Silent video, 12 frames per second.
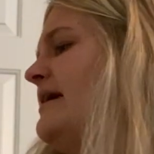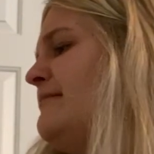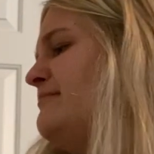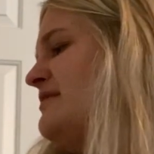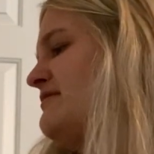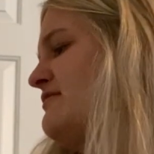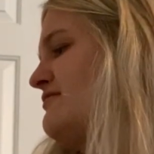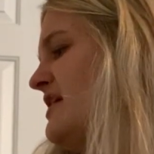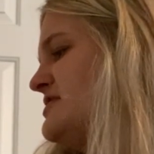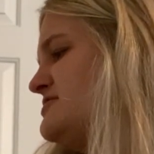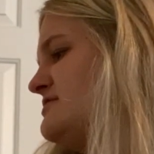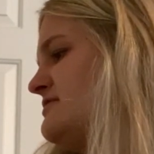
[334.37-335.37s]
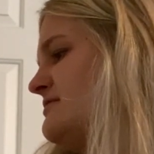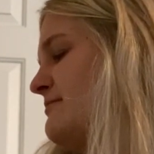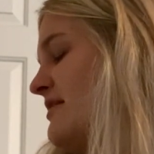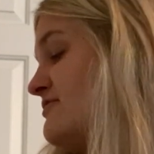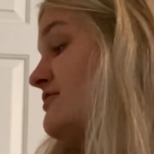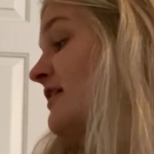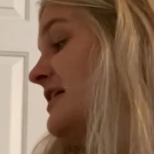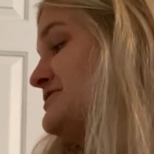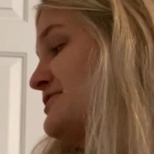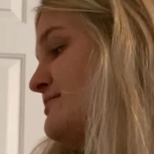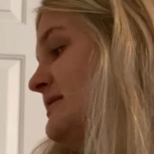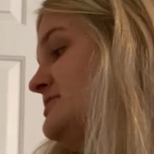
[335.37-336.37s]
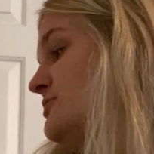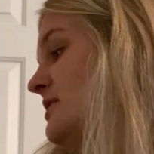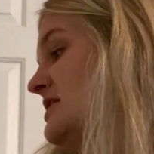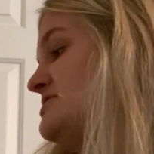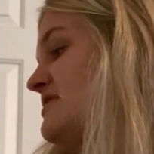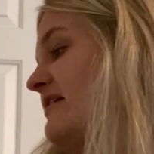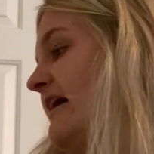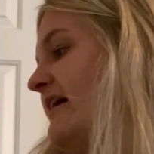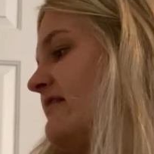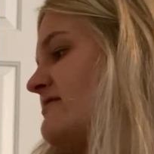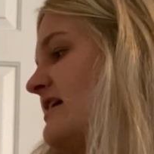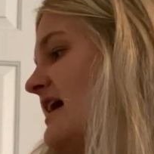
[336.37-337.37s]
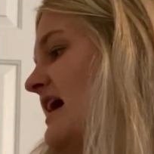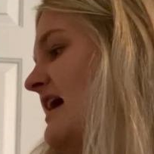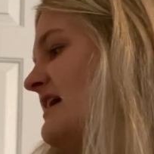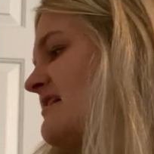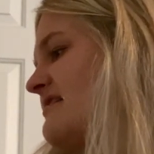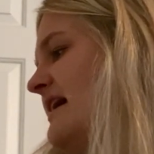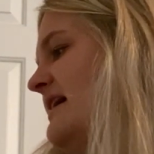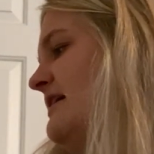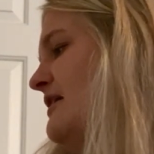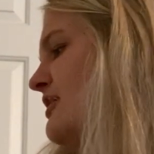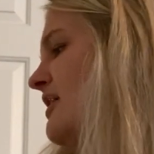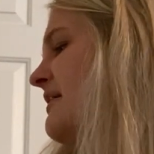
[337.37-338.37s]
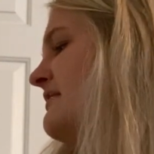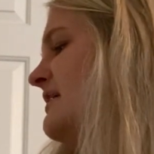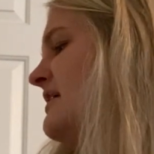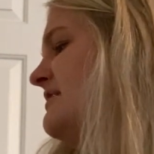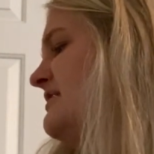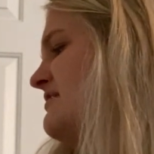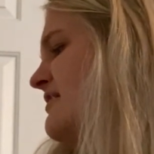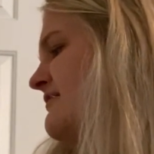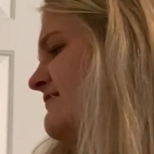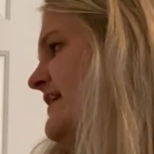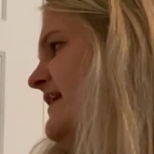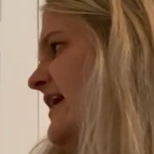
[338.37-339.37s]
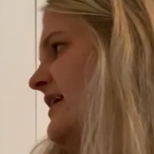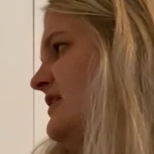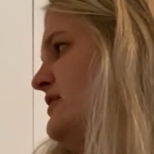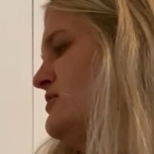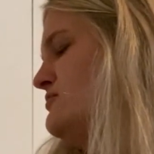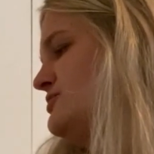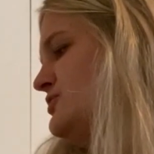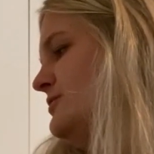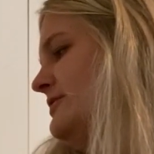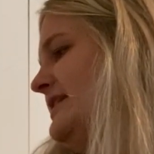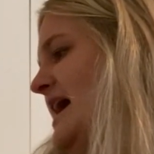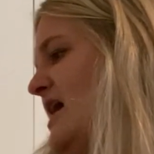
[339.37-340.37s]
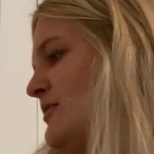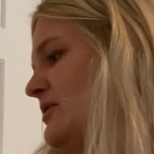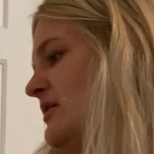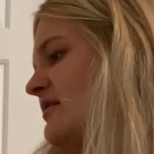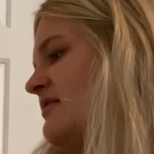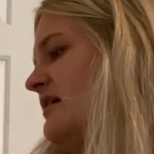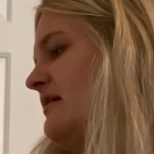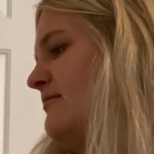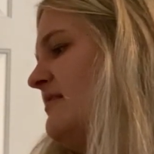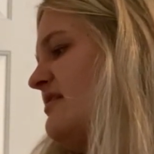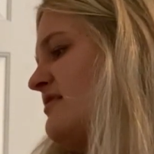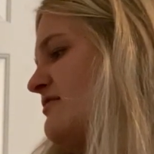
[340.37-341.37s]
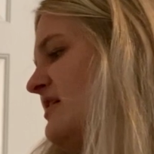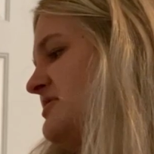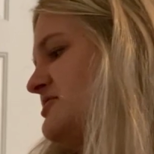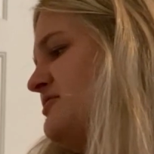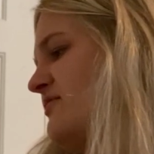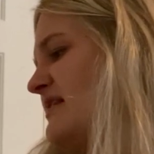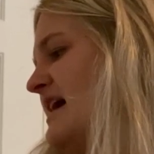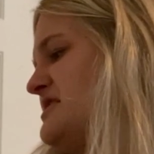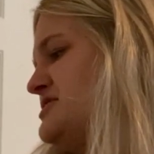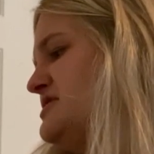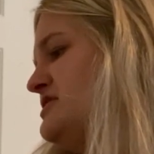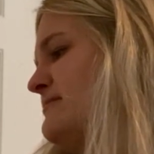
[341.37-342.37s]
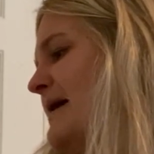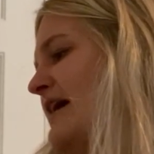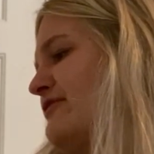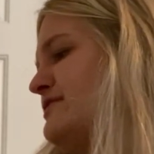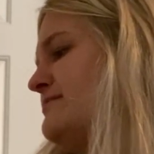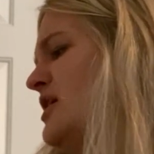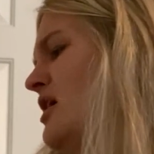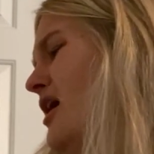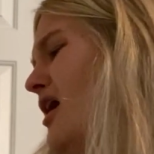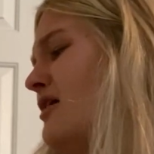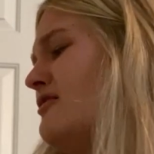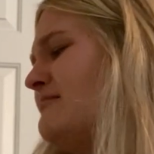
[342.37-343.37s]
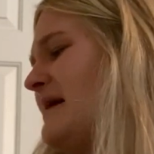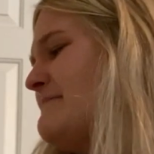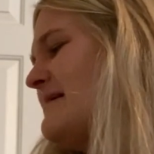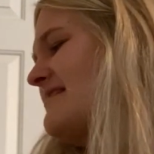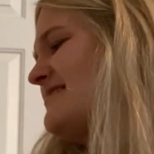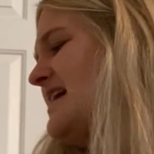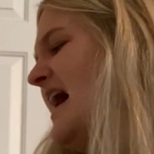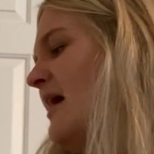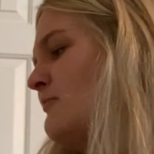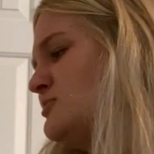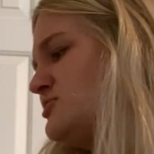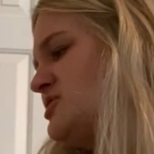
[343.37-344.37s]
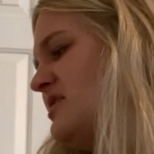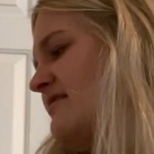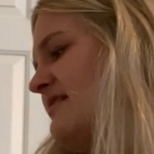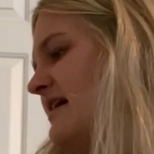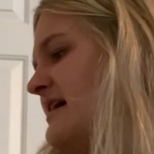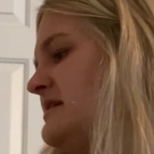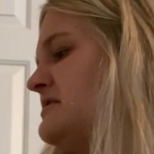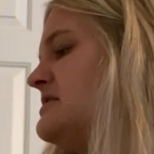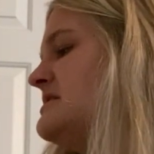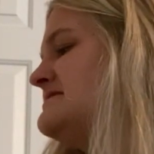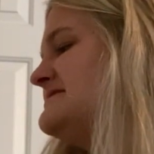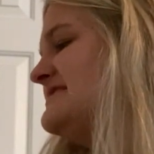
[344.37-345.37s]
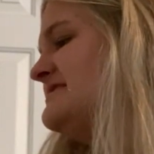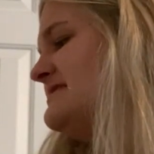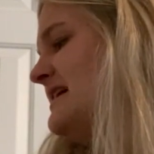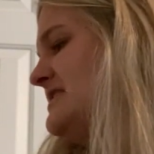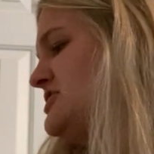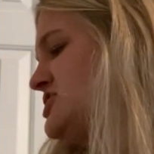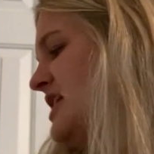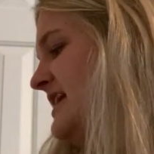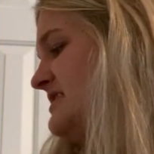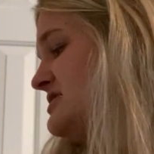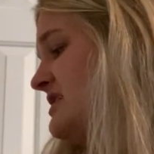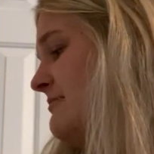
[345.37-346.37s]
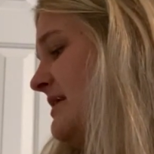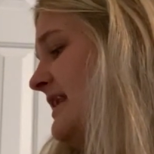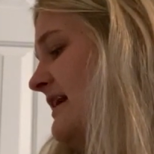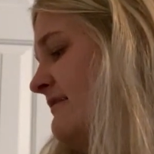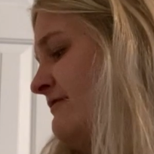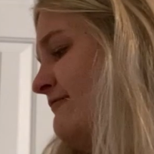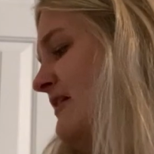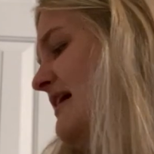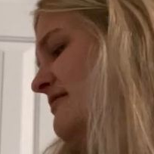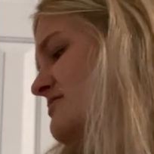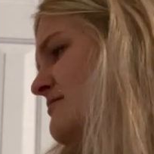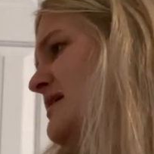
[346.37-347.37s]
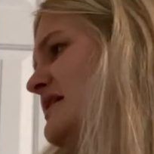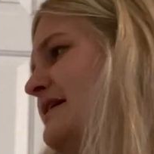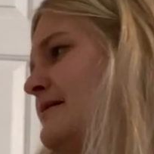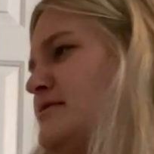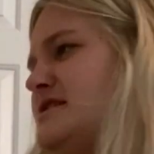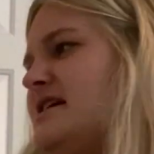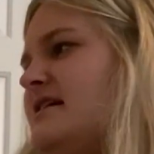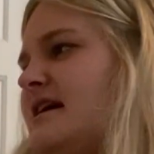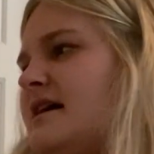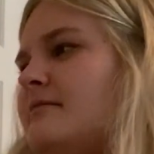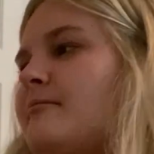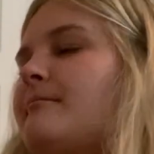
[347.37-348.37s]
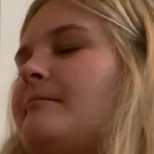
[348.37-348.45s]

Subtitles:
Mr. Rogers went to wash his hands. I say, he called, these are very unusual towels. Mrs. Rogers dashed into the bathroom. Oh, my best towels, she said. Didn't I change them enough? Asked Amelia Bedelia.